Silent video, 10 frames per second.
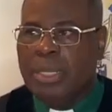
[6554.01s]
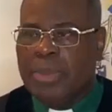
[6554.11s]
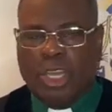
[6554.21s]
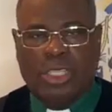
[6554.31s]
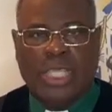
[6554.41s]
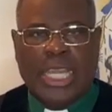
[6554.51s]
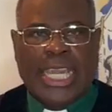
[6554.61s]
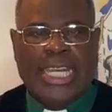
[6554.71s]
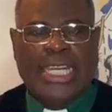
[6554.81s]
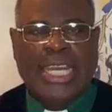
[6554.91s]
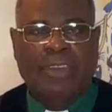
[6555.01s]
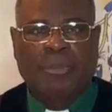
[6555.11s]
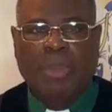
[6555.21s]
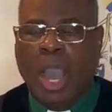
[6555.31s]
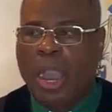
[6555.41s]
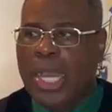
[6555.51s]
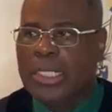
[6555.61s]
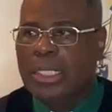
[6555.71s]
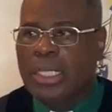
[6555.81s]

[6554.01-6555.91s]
Because he need to hear from God.